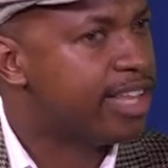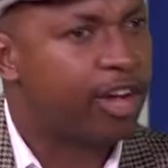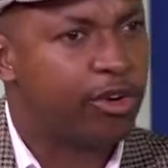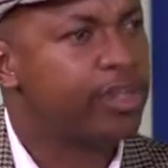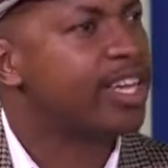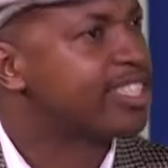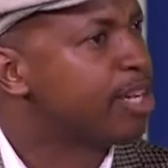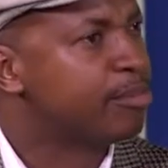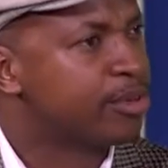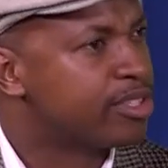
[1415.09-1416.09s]
there are good
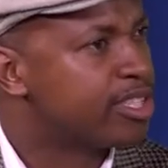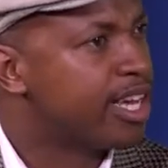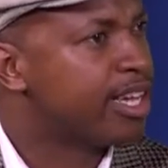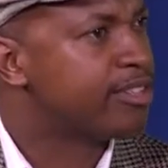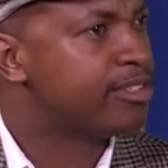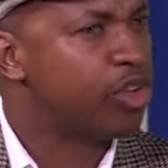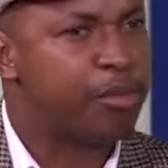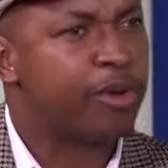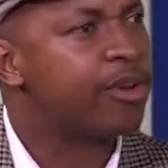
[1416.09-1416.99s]
examples. There are so many